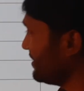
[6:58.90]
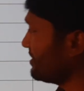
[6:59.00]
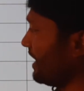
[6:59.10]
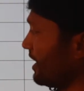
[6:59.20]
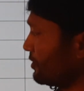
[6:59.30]
with
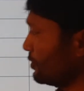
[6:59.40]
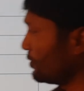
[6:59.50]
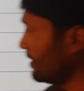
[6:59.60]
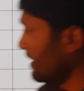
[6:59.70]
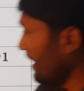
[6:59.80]

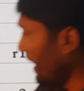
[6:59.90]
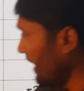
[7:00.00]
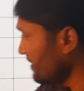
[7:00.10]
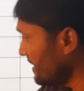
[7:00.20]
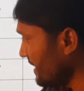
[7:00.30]
R2,
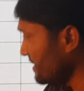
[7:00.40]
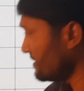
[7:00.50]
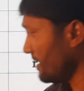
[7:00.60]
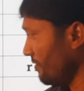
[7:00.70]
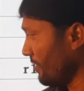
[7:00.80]
and there
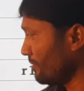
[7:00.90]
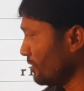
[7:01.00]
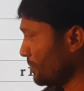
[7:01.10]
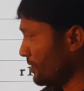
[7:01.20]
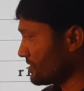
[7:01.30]
is a one
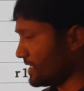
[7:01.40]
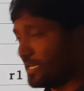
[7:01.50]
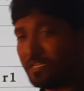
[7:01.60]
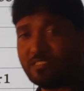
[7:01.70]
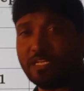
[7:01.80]
more production,
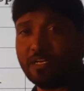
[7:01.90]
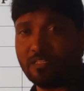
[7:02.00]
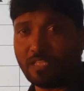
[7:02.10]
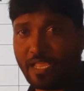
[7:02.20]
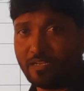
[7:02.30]
it is ended
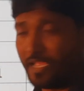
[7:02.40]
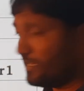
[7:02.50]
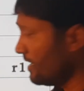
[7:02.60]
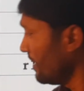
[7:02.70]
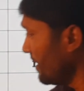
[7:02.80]
in the
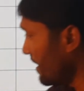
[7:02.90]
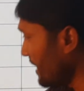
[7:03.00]
I9,